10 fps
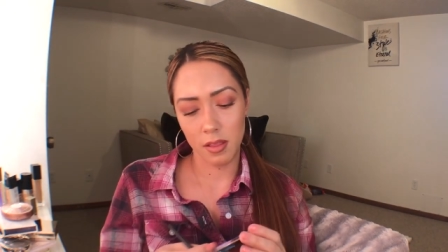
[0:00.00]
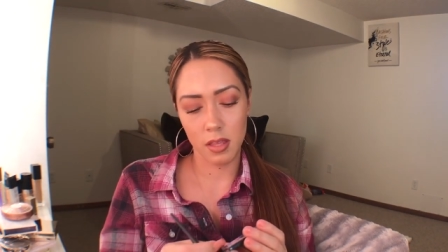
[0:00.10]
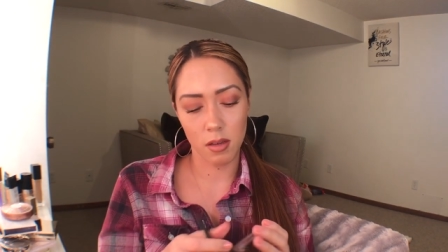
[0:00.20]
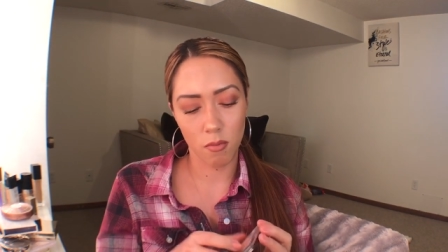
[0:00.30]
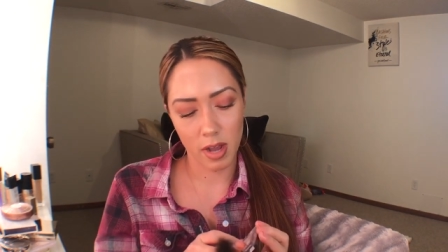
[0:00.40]

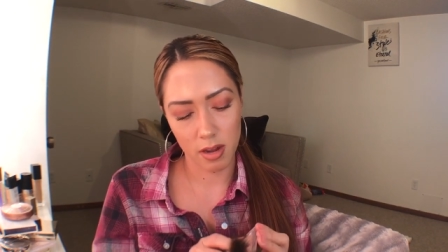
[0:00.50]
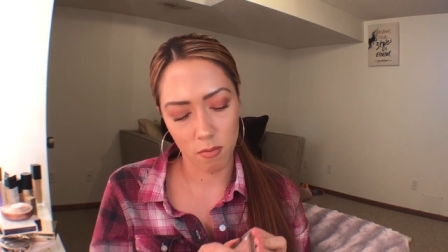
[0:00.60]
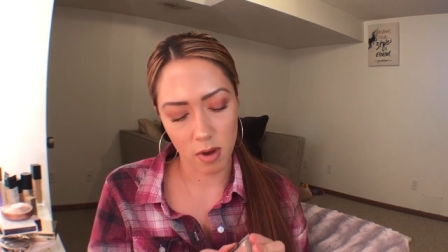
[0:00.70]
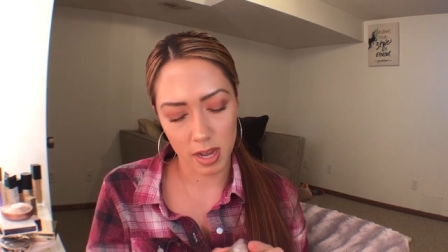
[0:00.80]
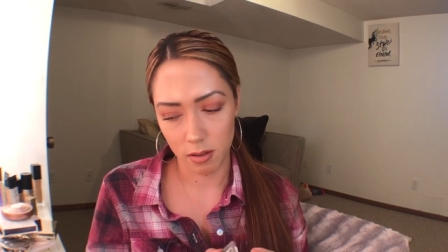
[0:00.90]
the Wet
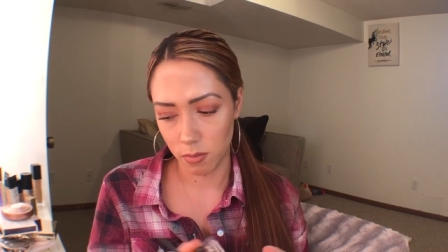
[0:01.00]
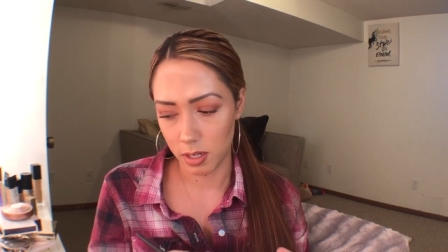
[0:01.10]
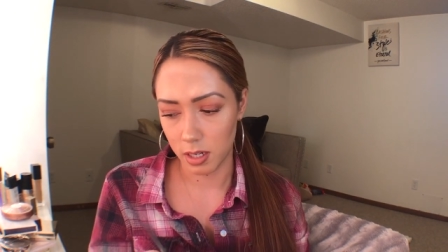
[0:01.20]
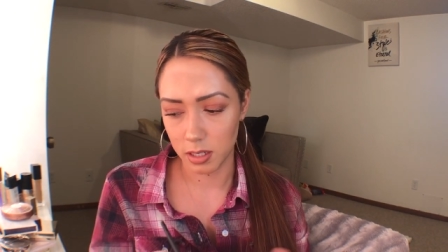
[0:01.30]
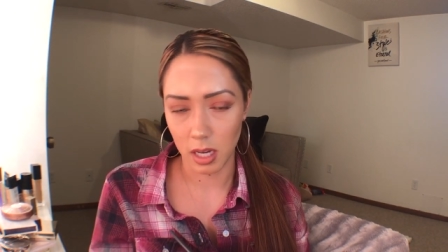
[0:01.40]
n Wild
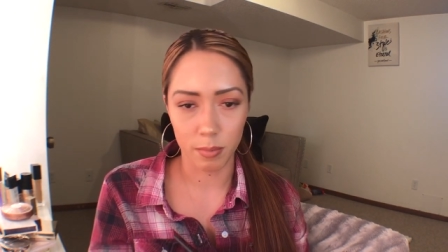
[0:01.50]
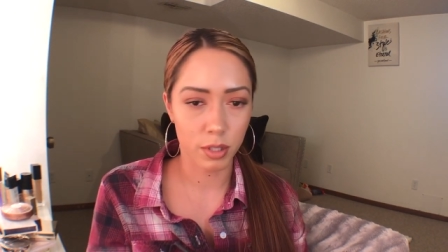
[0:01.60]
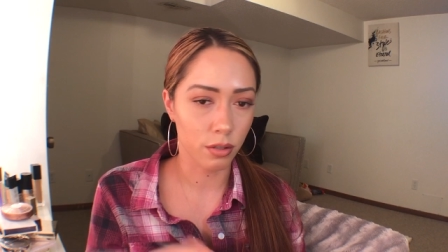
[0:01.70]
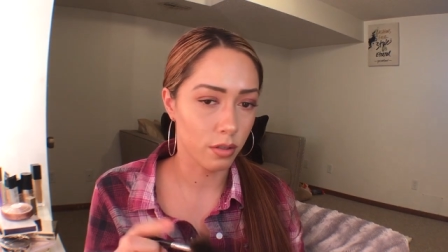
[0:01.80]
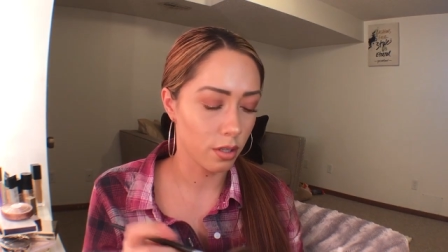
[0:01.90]
one on top
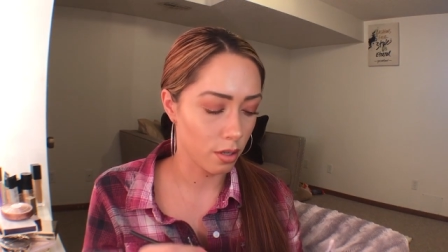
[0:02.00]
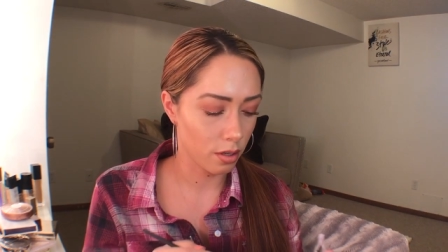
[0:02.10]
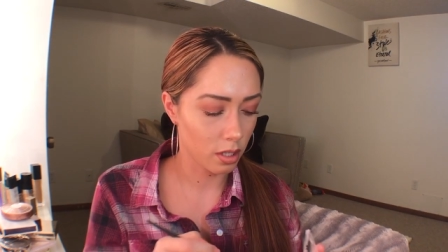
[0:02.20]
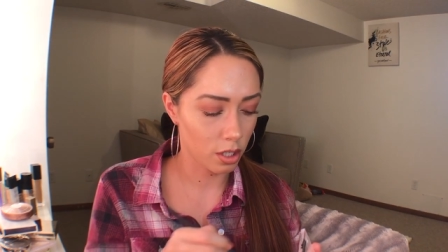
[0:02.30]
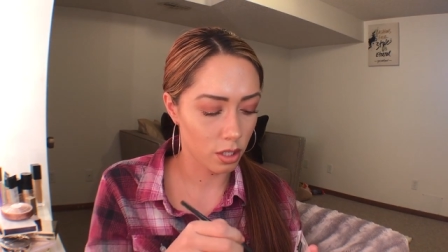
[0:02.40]
too, so you
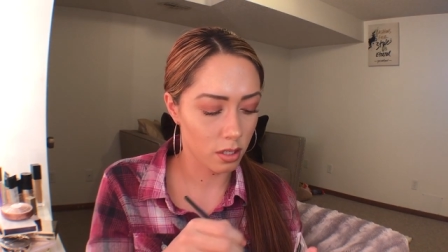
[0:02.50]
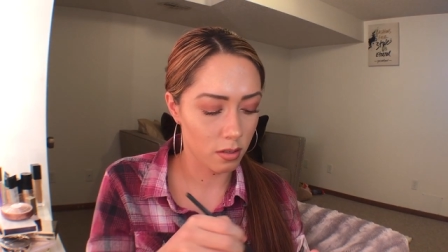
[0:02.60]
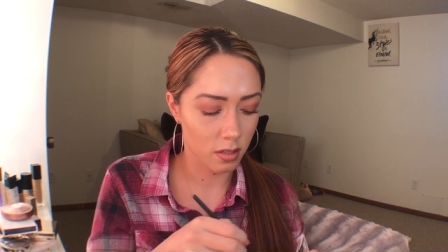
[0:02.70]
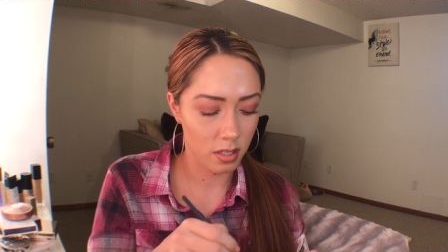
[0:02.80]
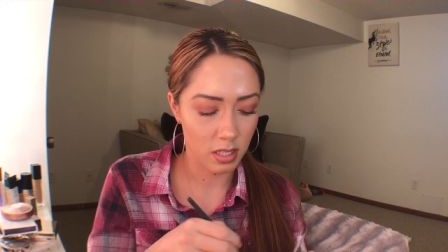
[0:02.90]
can
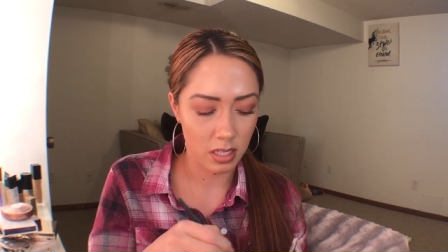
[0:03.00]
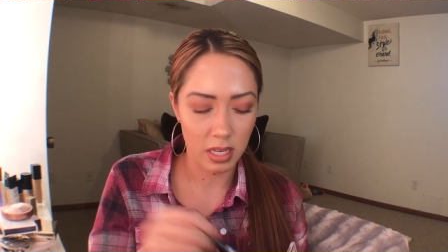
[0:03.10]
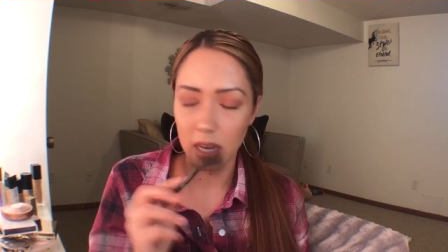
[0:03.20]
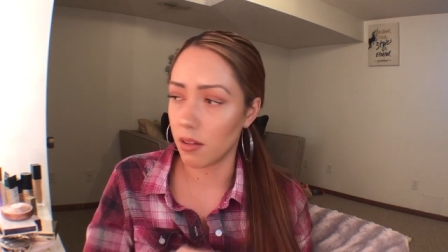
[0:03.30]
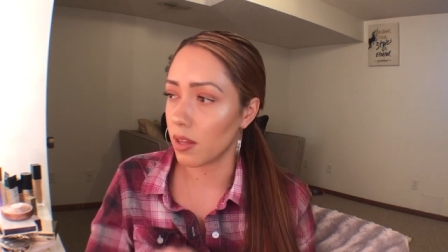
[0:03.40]
just
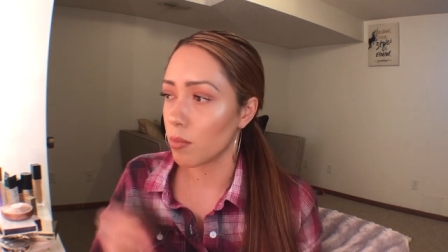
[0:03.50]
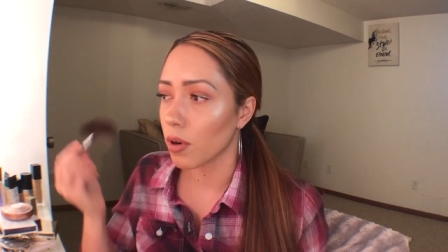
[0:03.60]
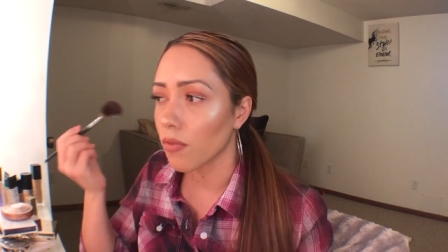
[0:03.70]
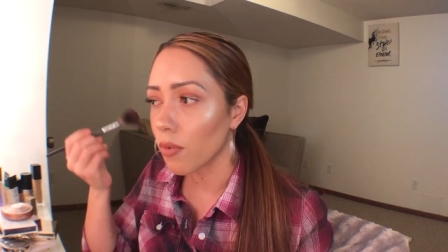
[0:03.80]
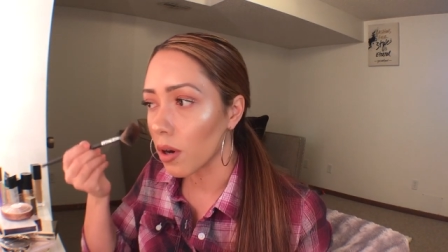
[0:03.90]
see how they
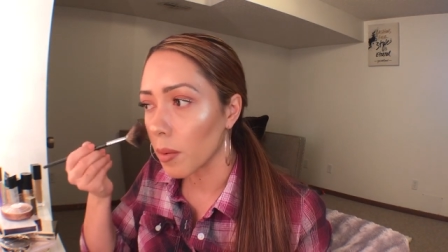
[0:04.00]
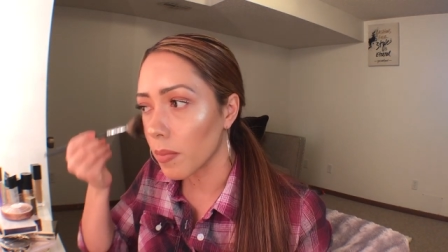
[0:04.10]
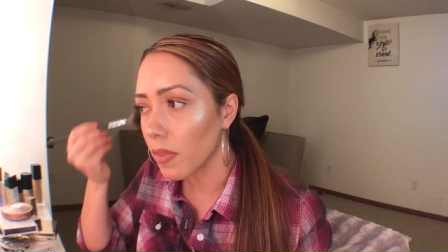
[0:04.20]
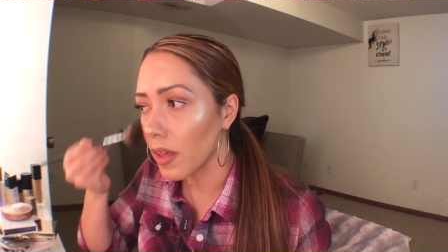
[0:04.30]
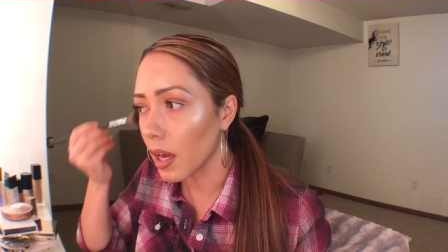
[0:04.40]

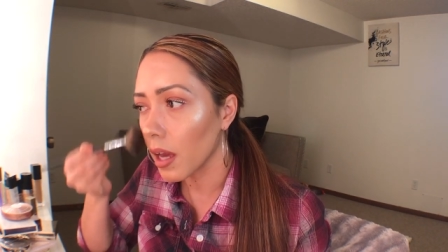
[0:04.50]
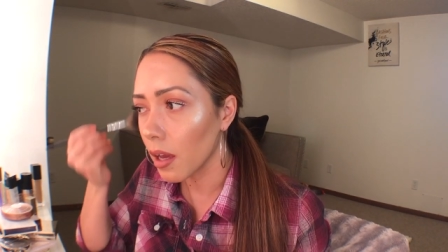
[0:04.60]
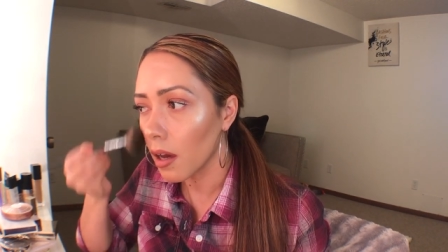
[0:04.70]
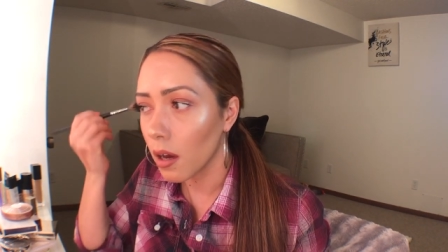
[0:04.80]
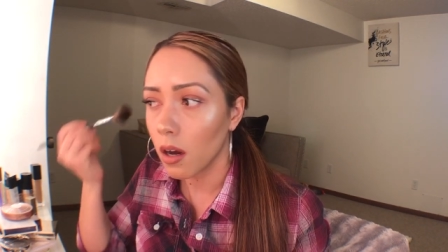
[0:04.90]
perform.
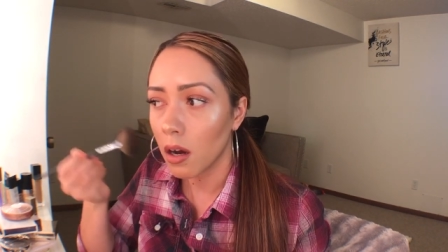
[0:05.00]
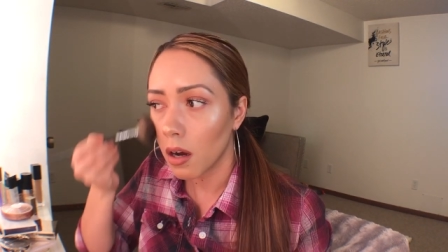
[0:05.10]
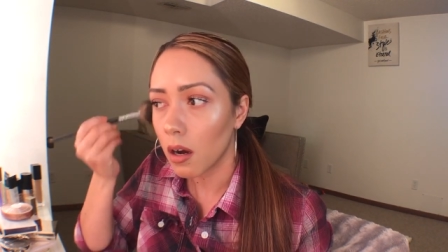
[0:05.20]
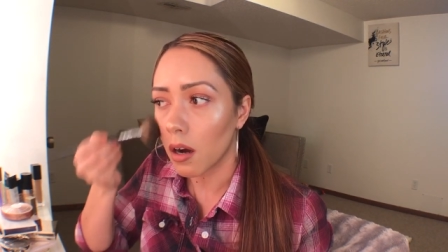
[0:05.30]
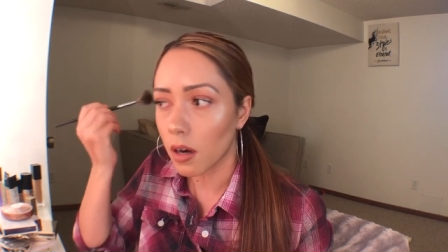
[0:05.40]
They
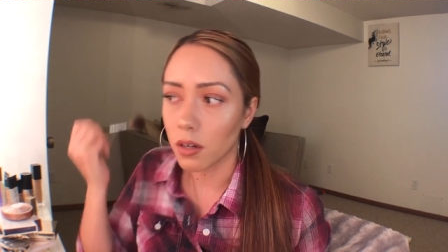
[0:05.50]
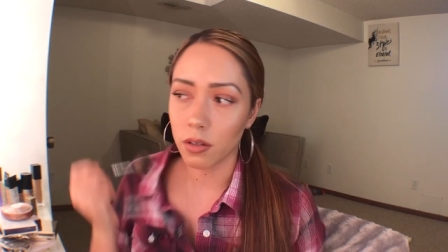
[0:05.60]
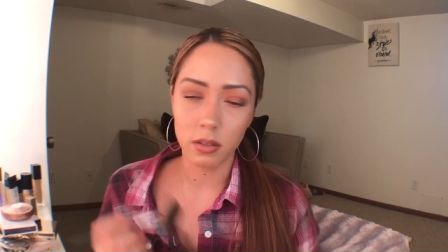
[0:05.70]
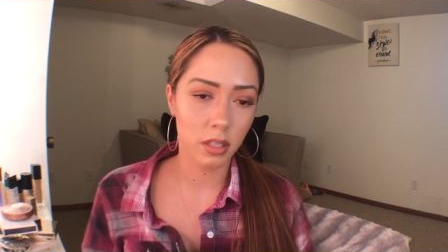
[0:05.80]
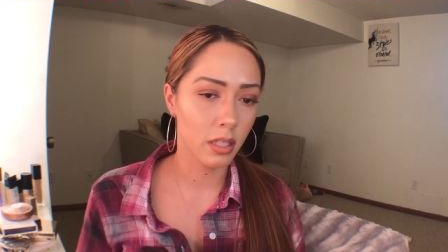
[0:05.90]
are
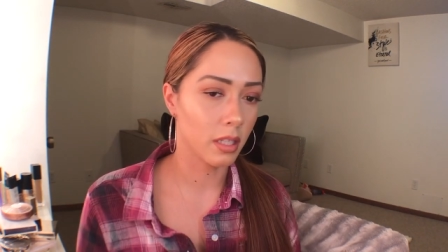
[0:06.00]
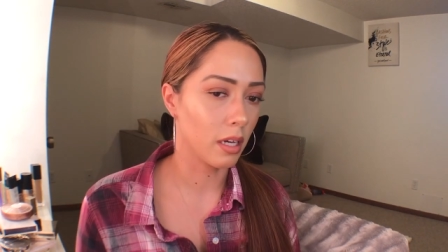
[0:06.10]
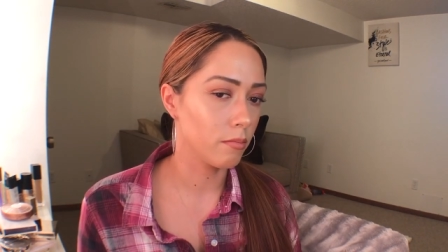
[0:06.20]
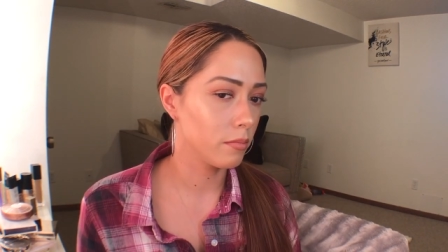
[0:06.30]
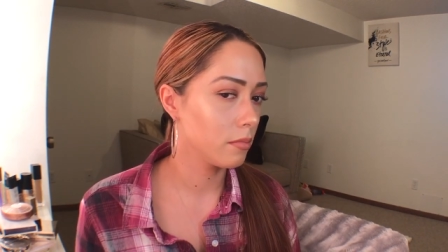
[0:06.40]
good. Look at
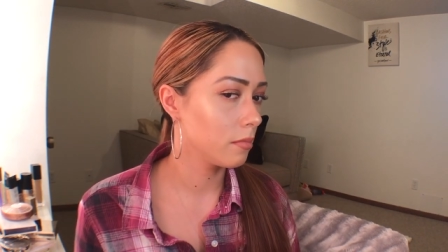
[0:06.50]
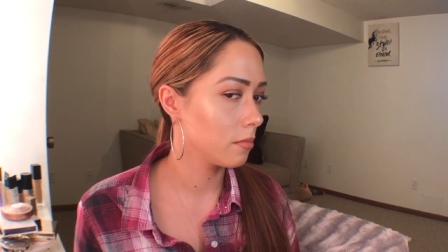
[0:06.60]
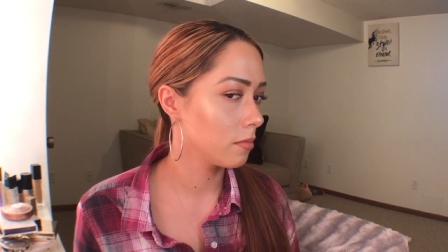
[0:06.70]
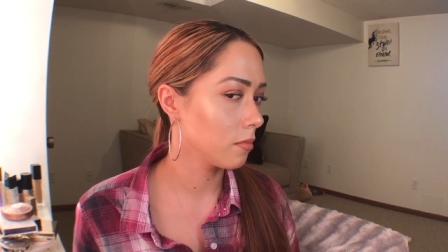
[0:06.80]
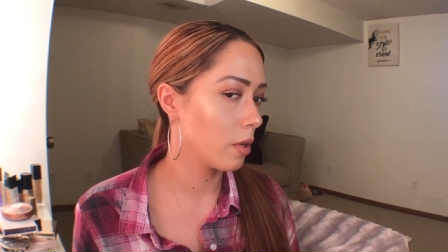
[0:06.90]
that.
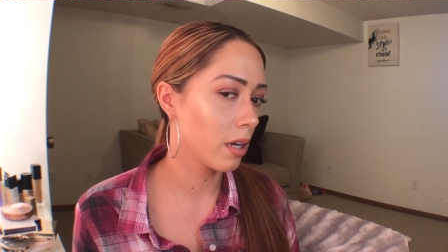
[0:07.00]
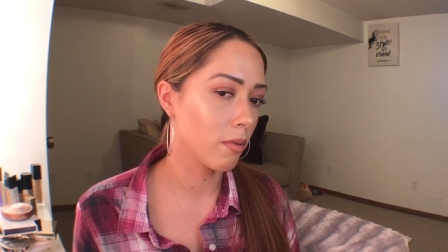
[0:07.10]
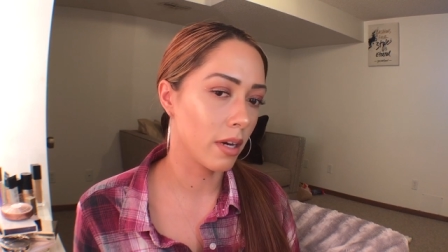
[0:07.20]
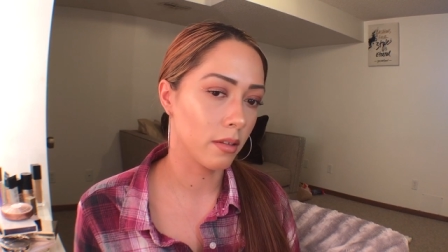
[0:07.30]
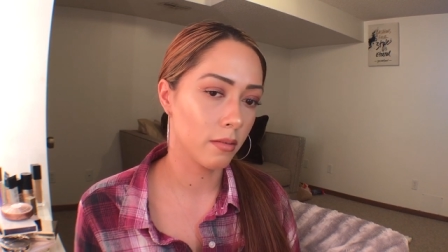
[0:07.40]
Wet n
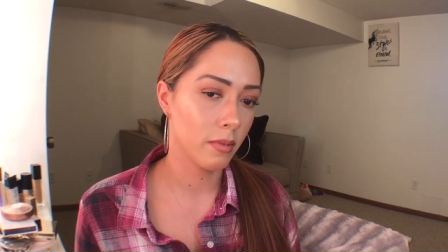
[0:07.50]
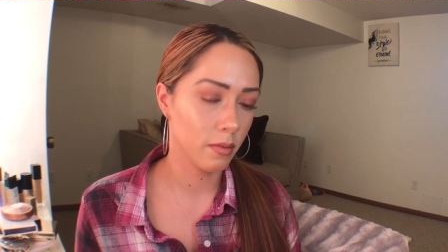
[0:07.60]
Wild.